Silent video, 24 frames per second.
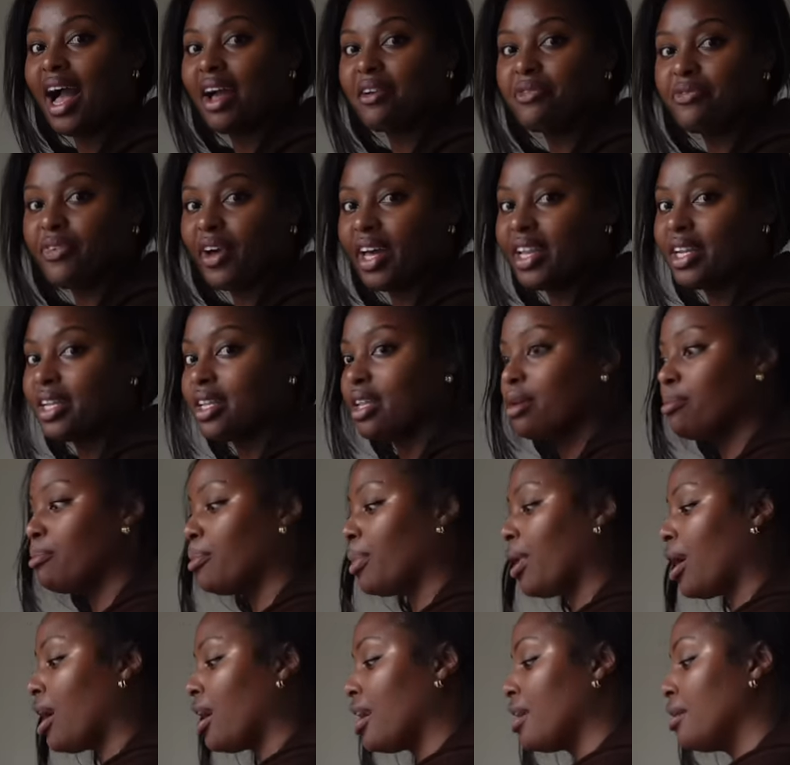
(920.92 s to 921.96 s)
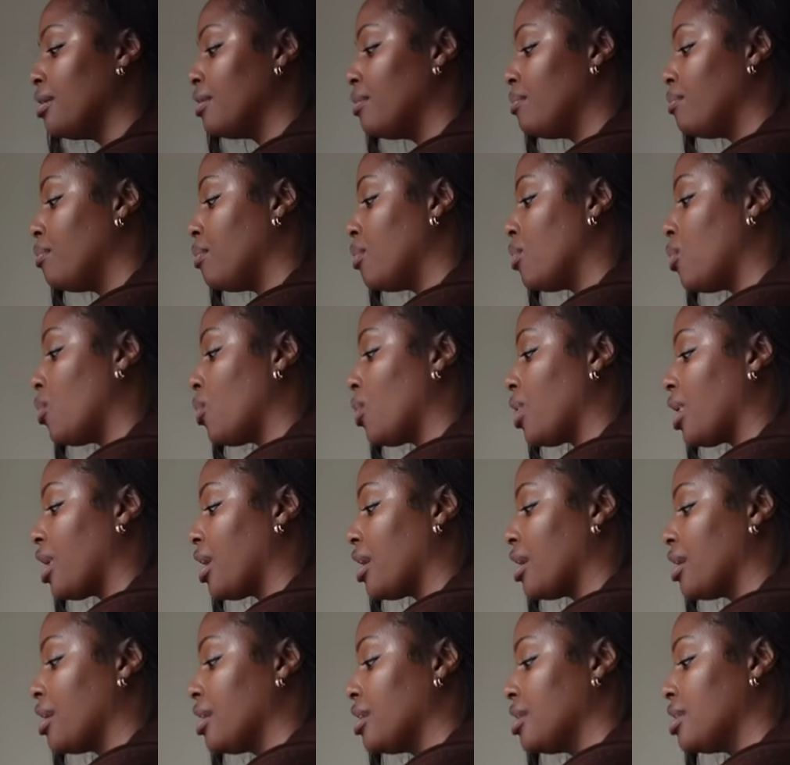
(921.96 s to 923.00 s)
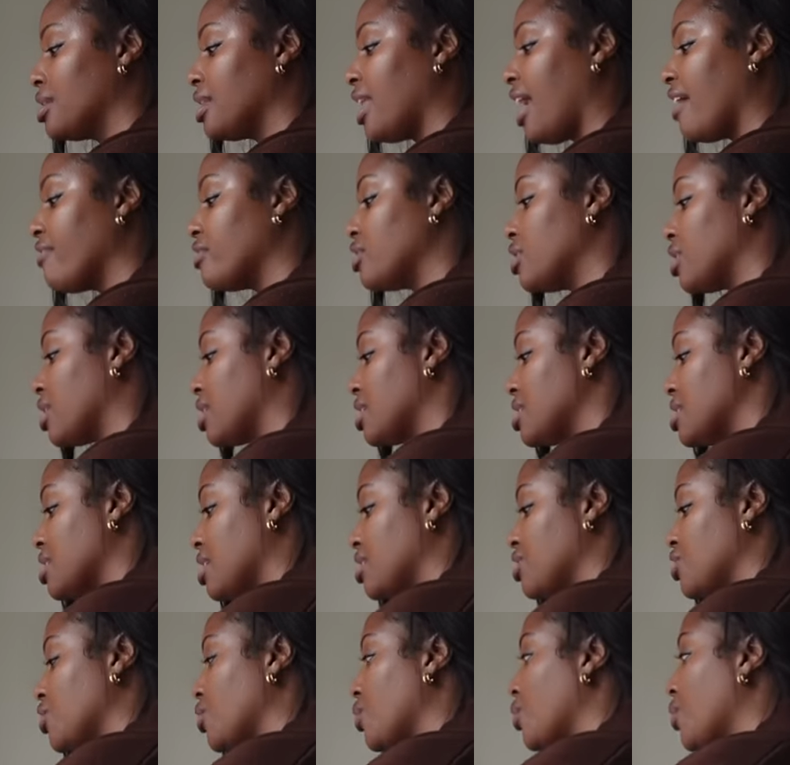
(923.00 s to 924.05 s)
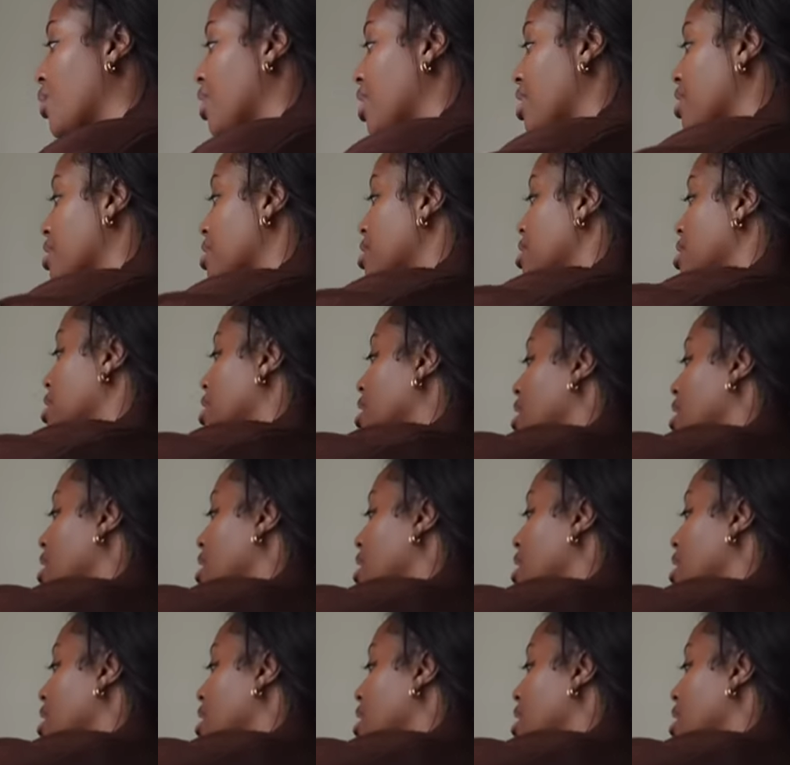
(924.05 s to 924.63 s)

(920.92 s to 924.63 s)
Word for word: I finally bought more lavender essential oil,